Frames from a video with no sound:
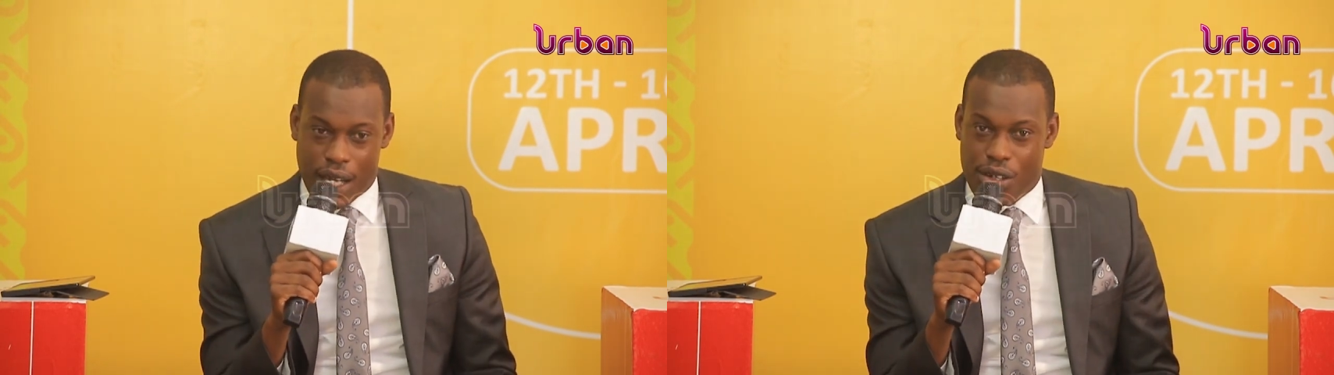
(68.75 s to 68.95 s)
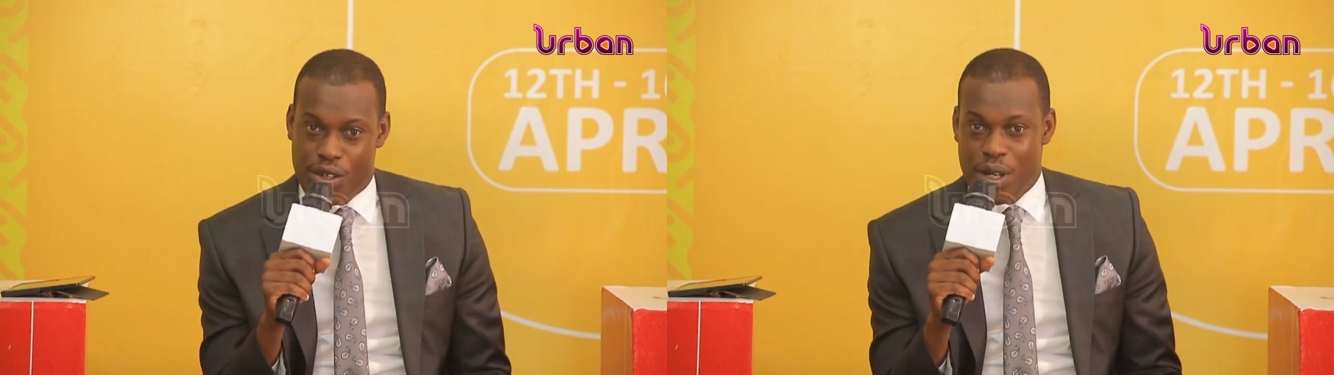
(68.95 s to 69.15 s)

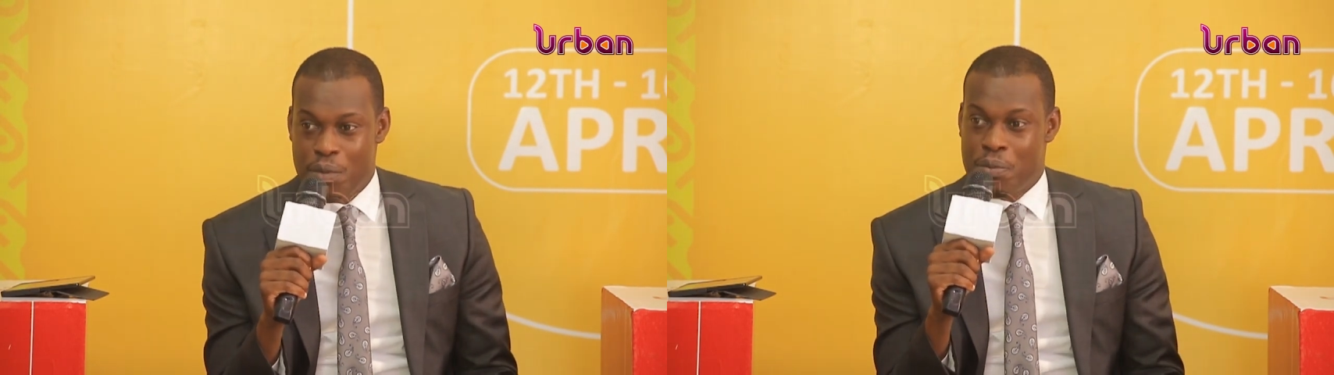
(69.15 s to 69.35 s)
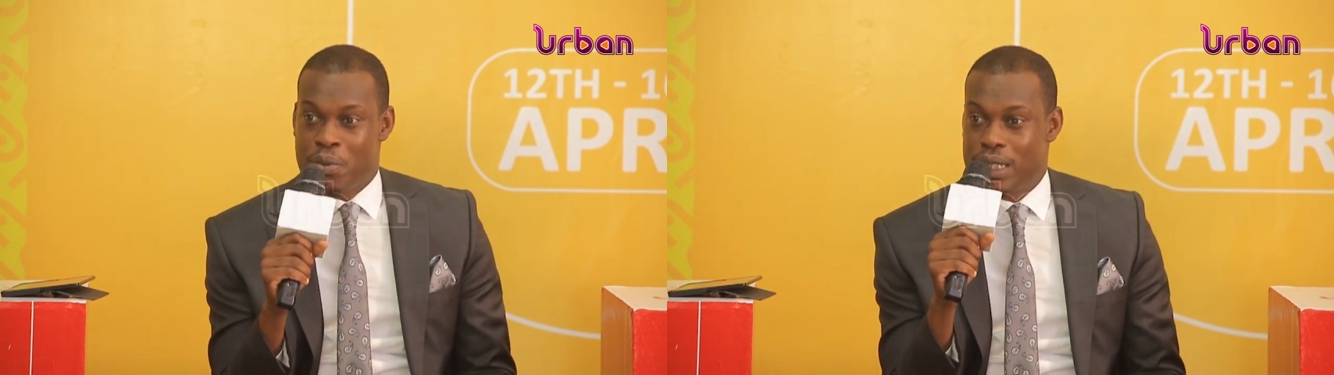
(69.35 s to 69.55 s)
I don't know
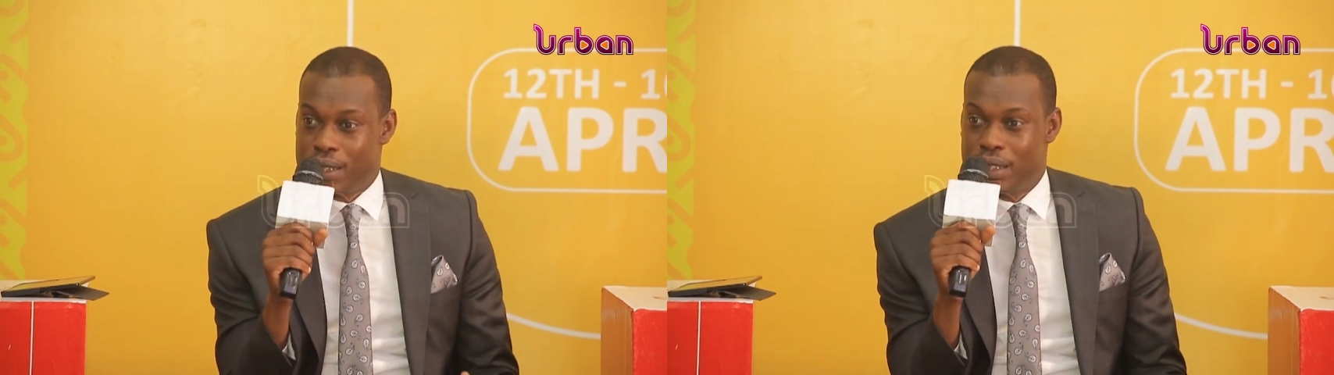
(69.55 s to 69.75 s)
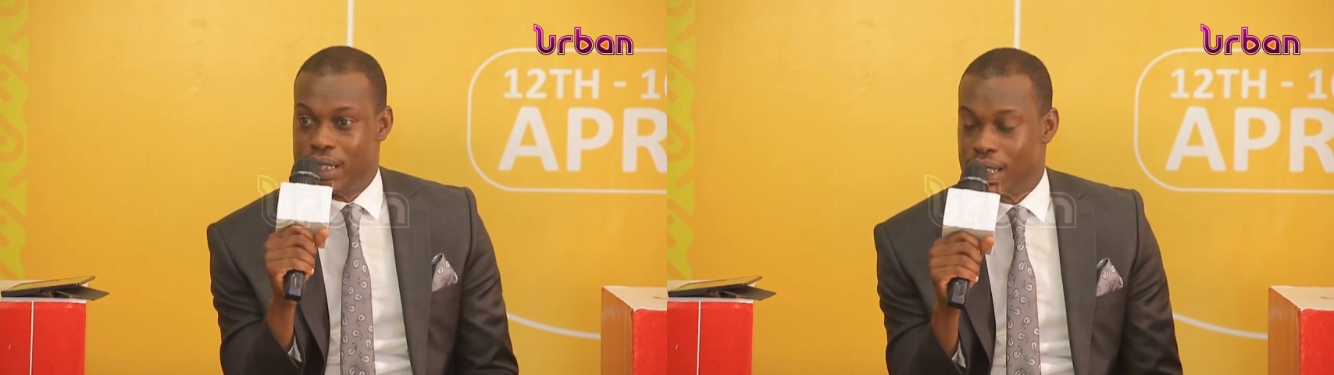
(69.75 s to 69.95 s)
why people
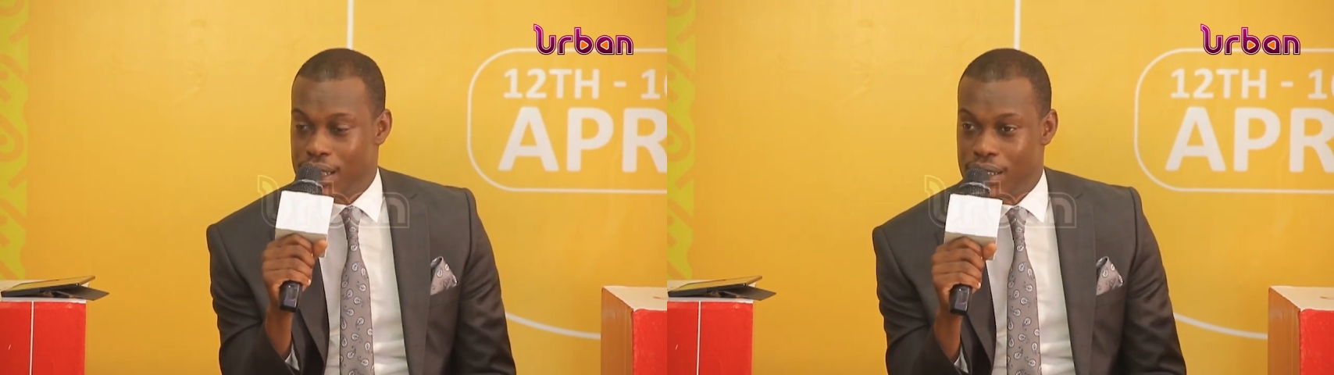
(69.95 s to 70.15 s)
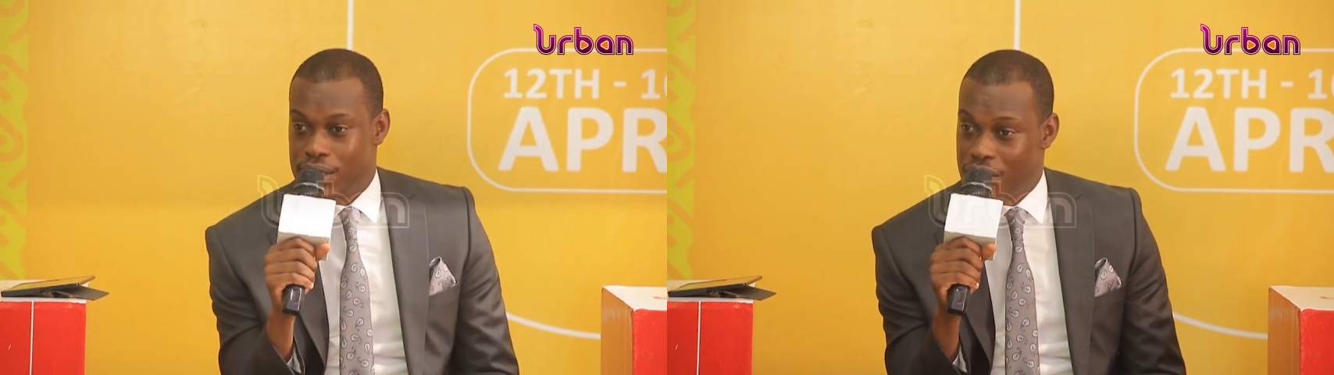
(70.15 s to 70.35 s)
still
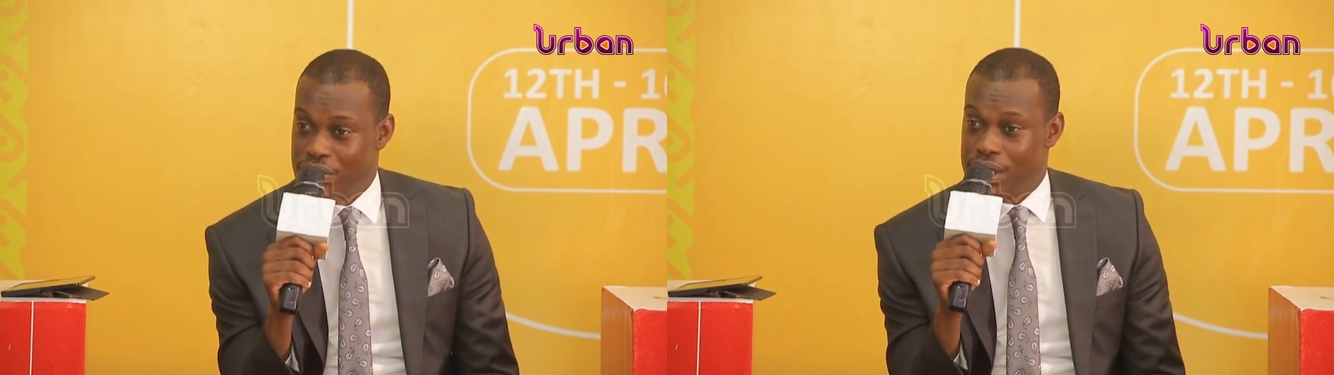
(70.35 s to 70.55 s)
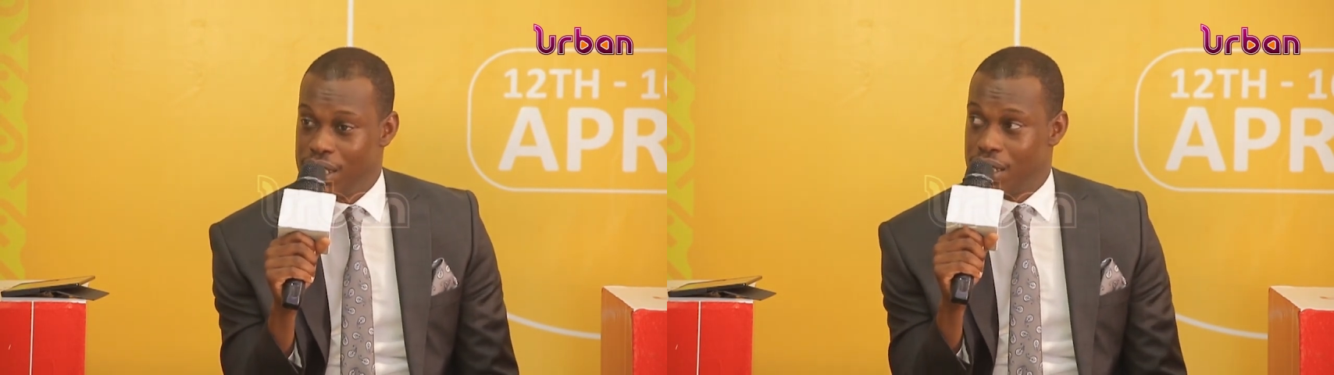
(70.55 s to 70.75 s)
think that
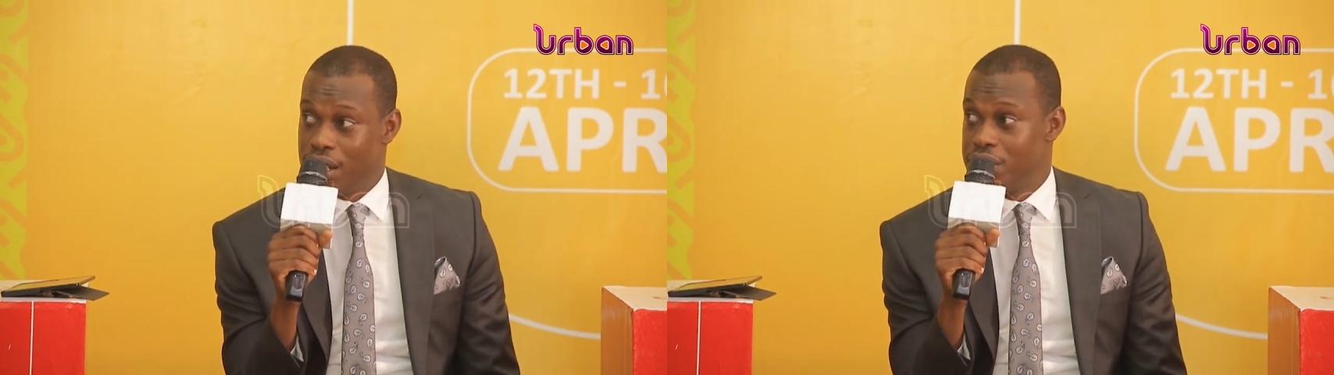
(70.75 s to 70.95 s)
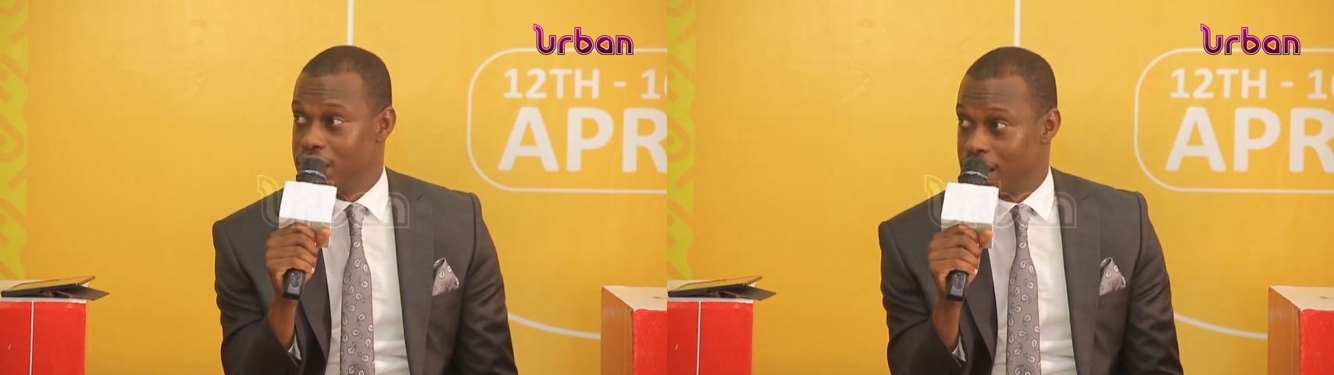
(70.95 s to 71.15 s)
travel in this
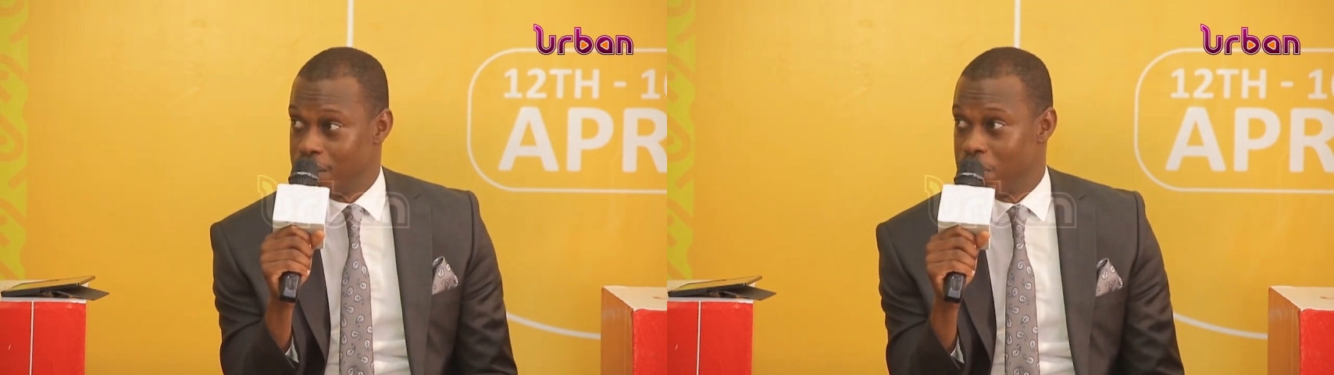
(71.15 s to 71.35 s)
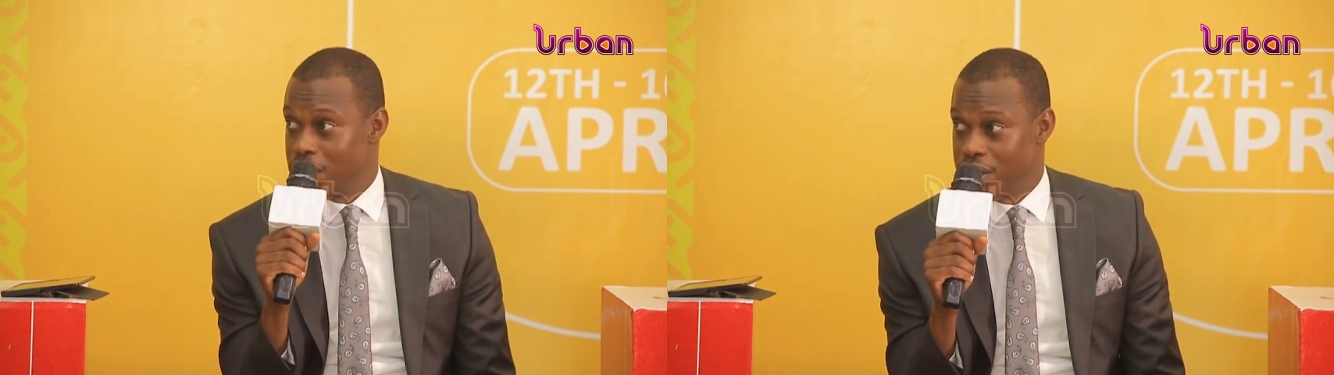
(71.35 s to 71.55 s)
country is
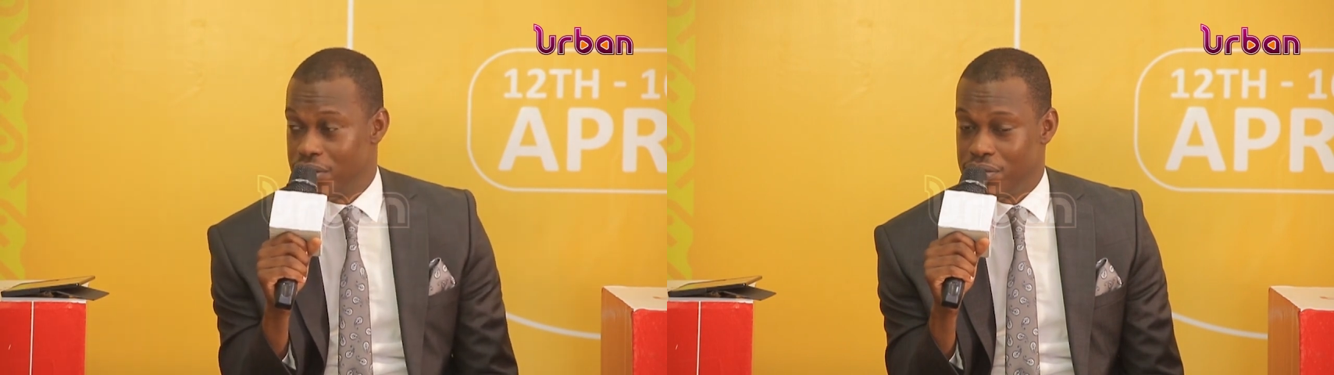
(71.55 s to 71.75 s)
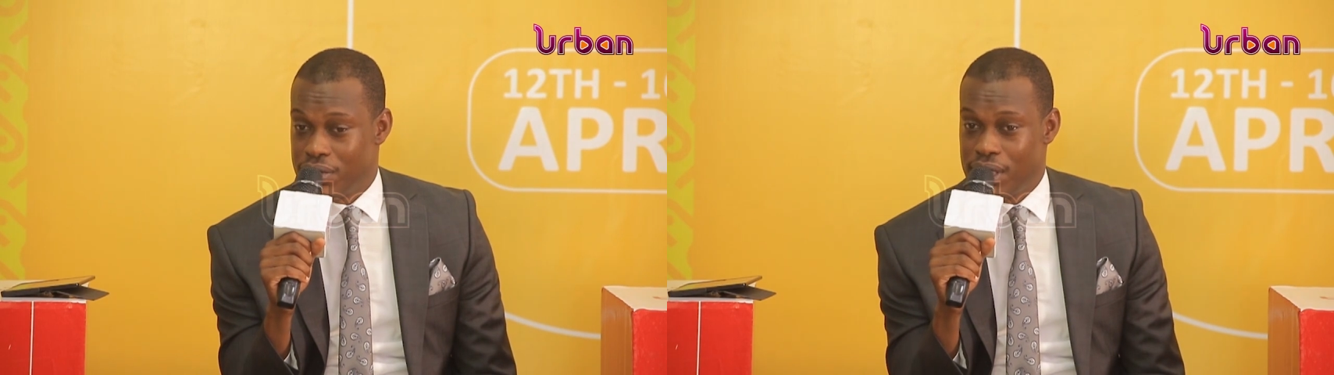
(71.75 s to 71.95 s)
expensive.